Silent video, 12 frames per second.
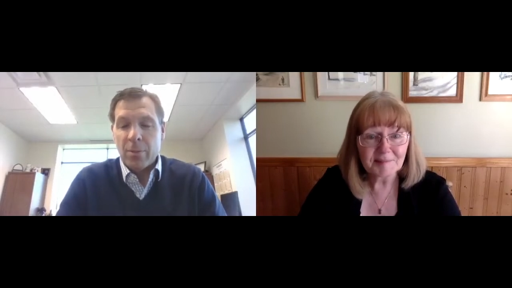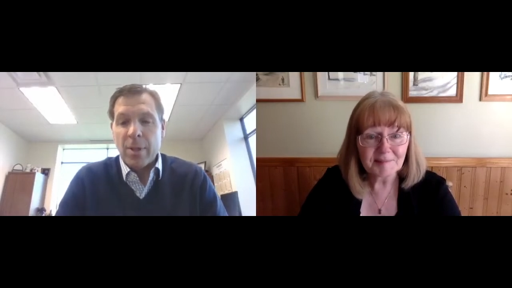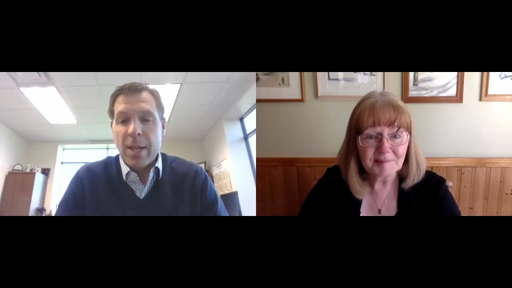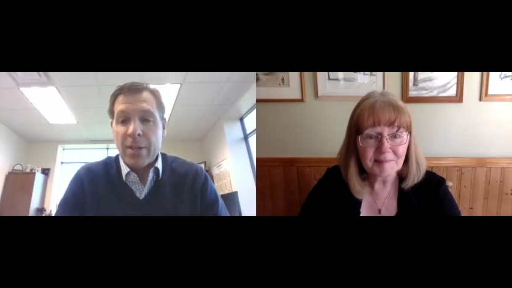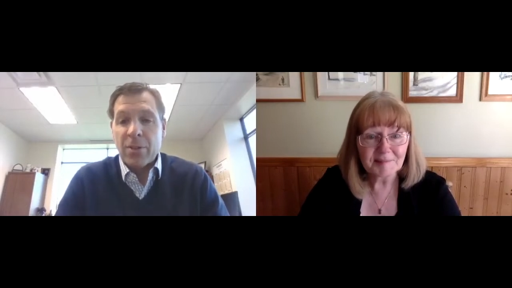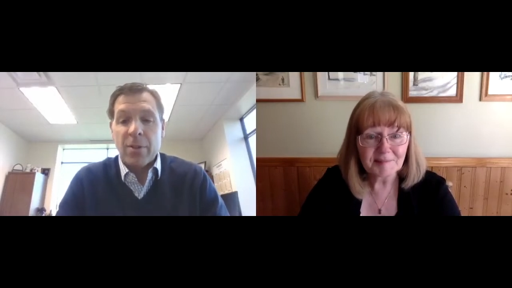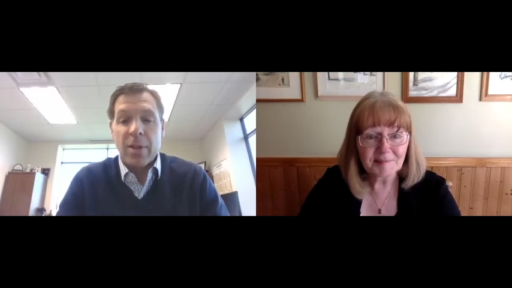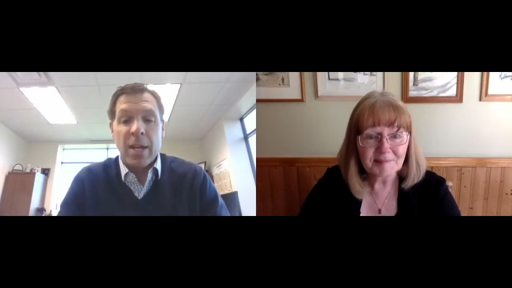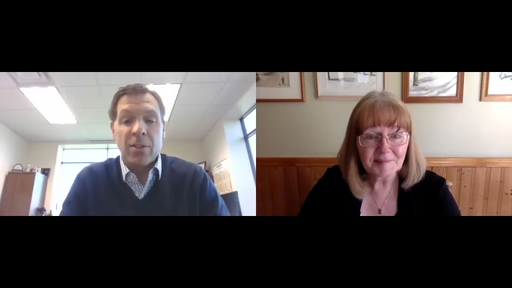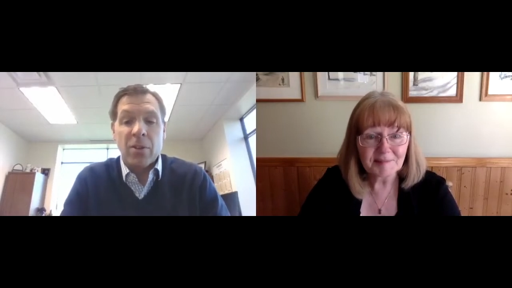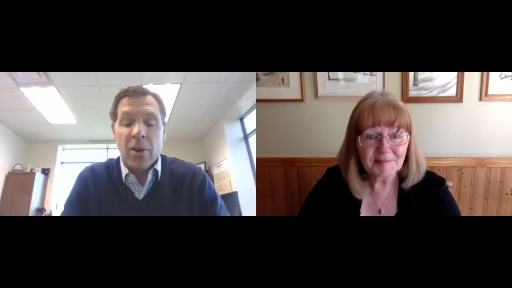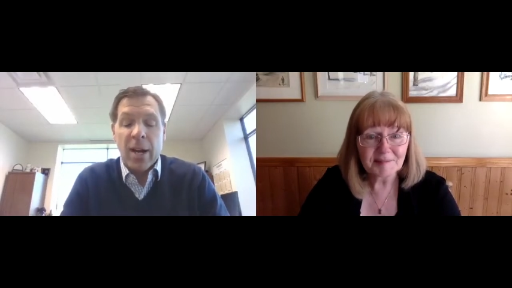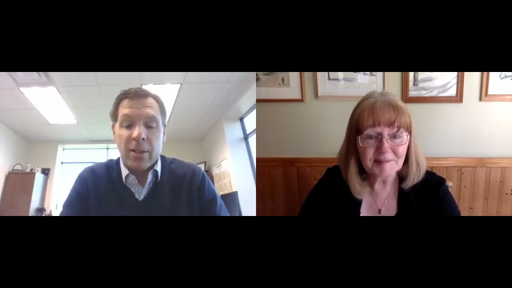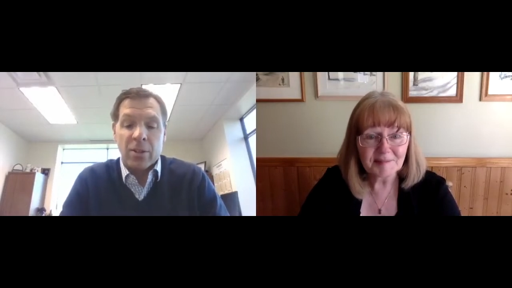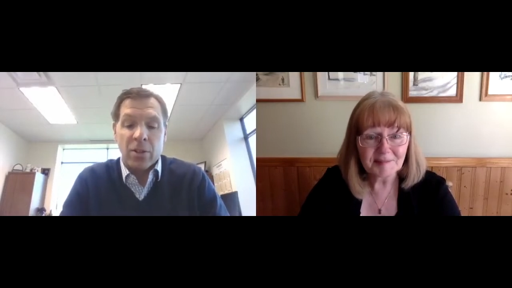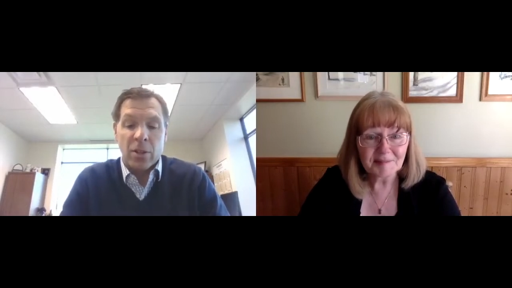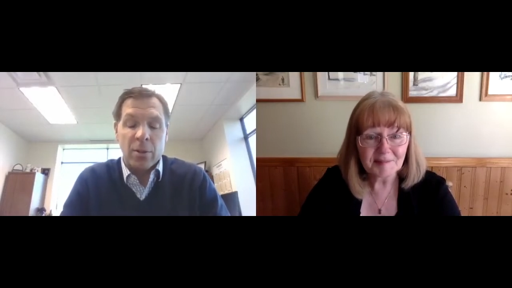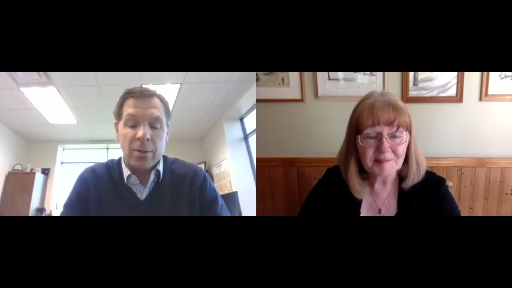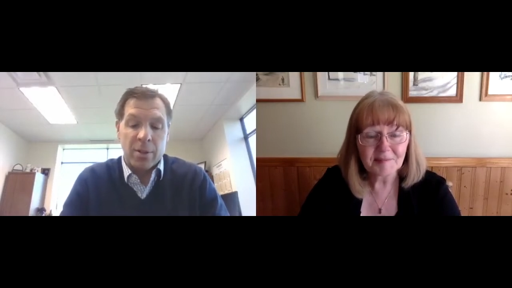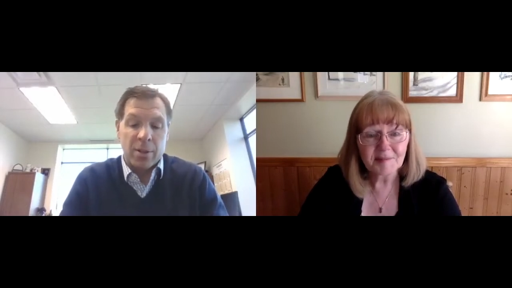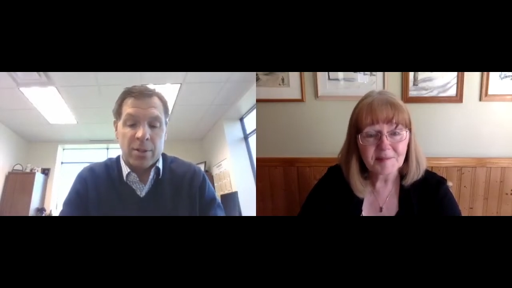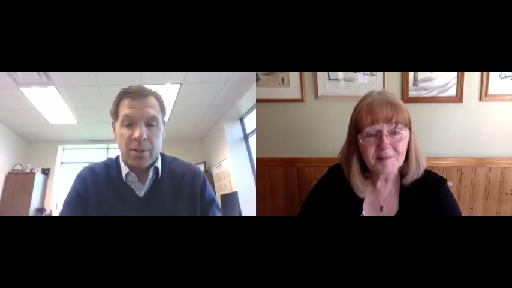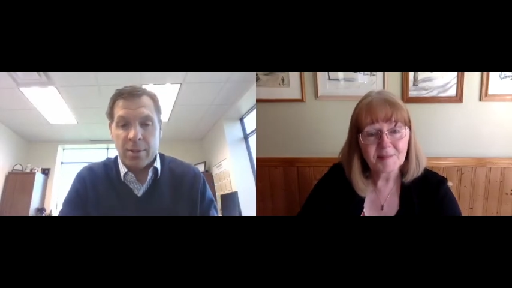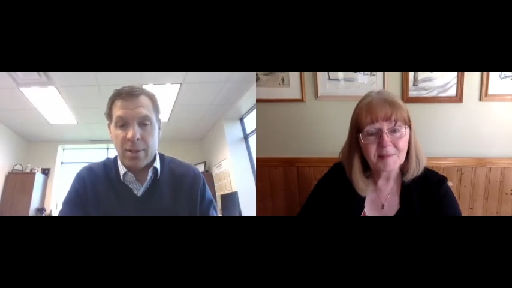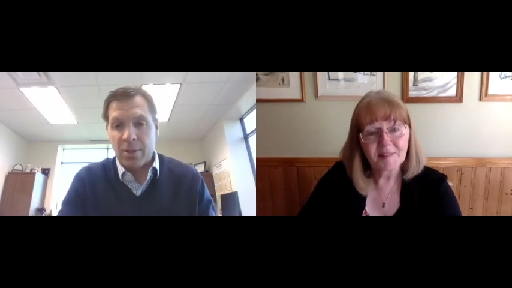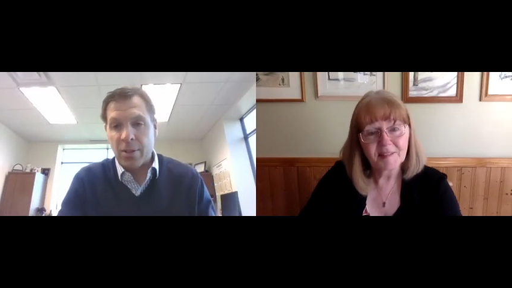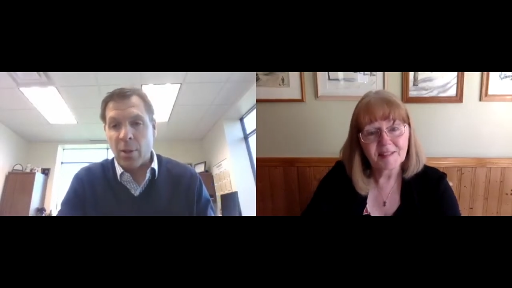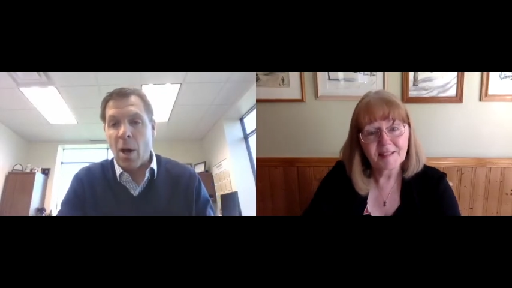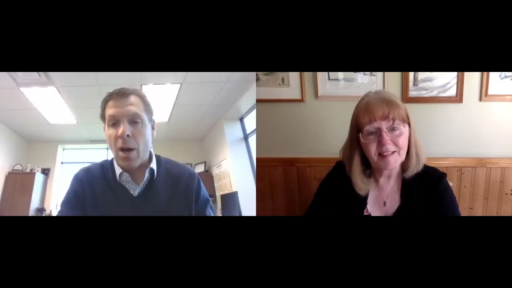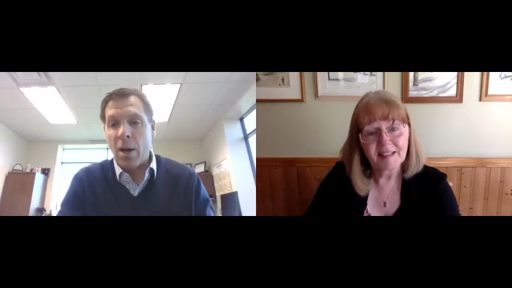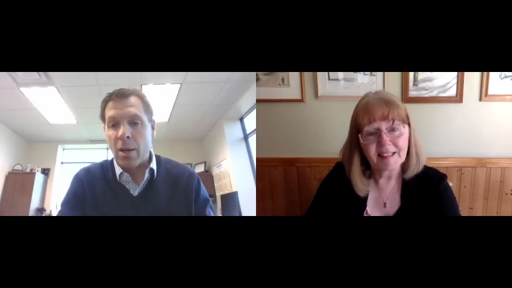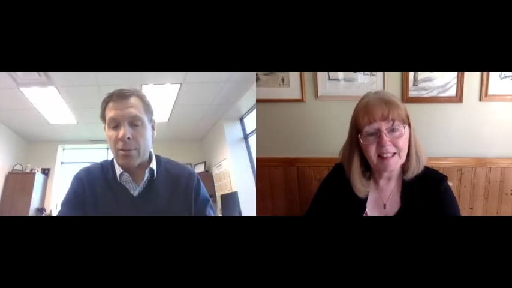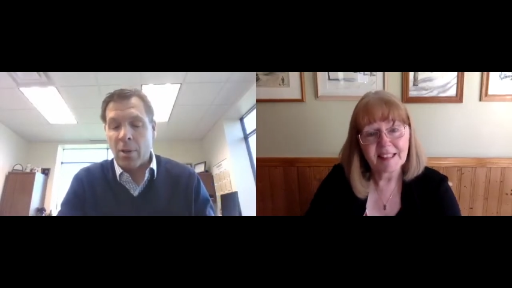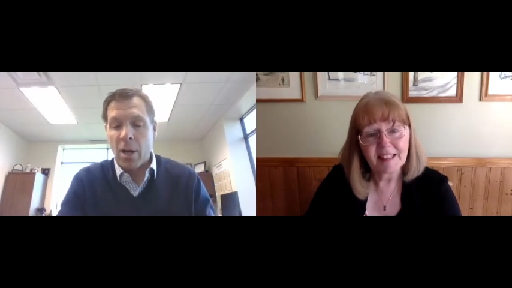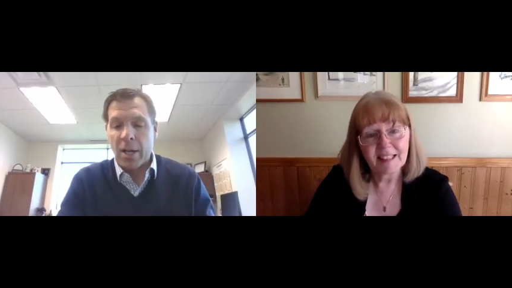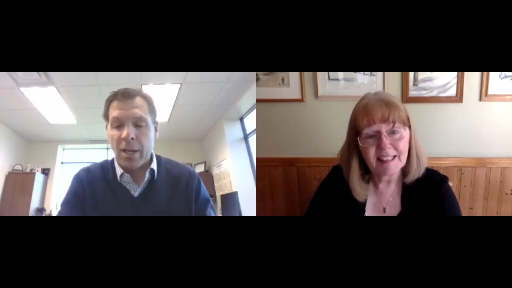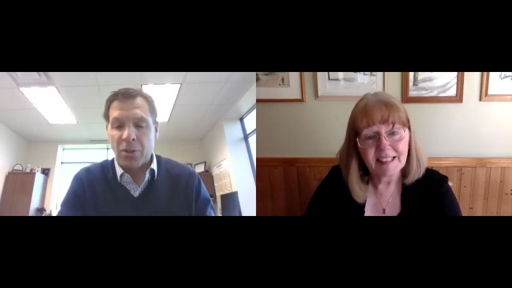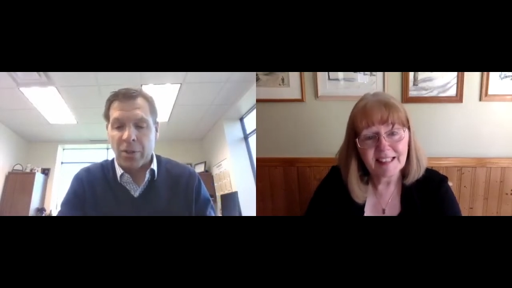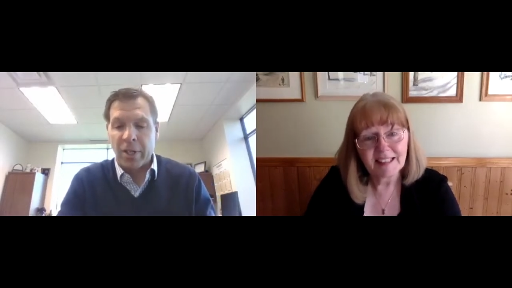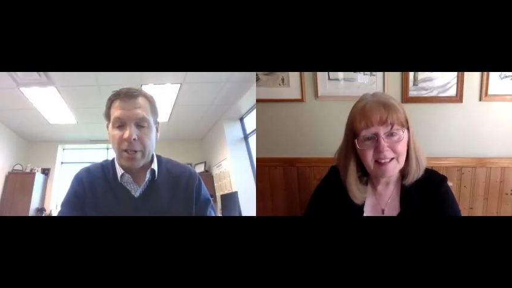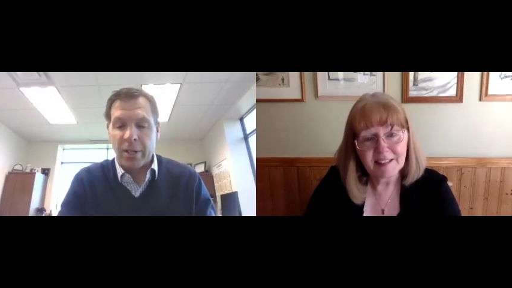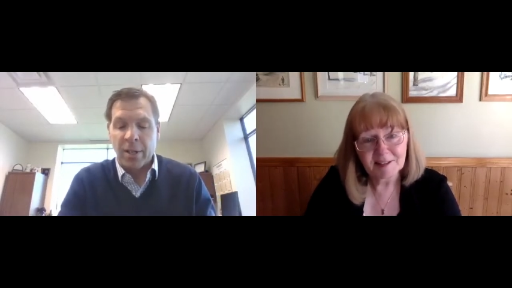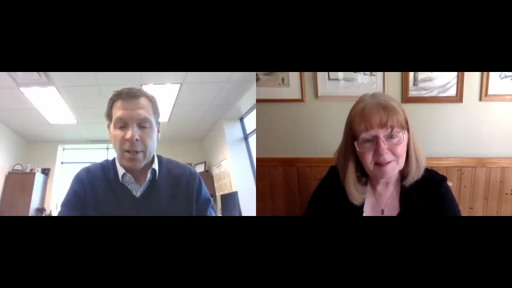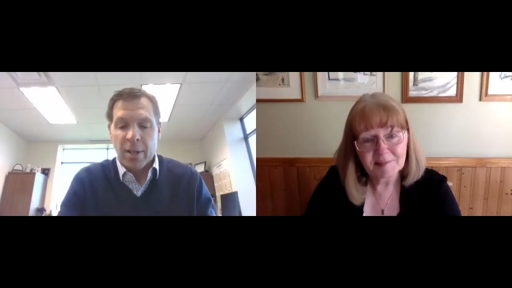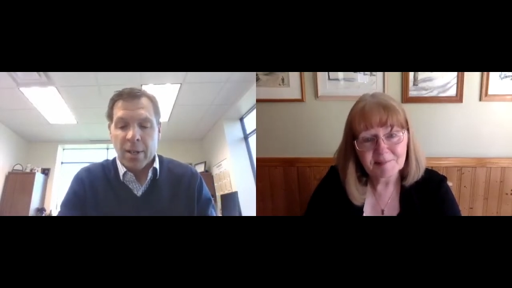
Speaker 1: That's that's correct. There's a this it's a long long history here,